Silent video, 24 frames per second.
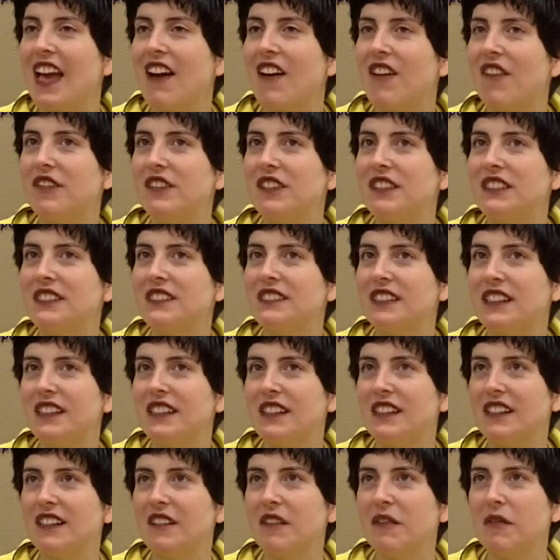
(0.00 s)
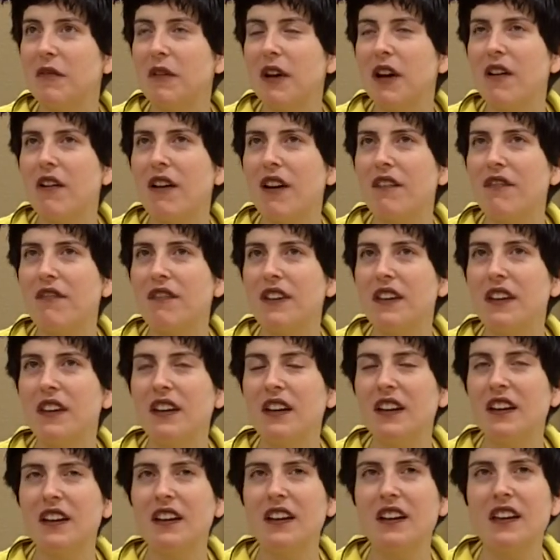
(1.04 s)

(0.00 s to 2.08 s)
Of this, well, I think.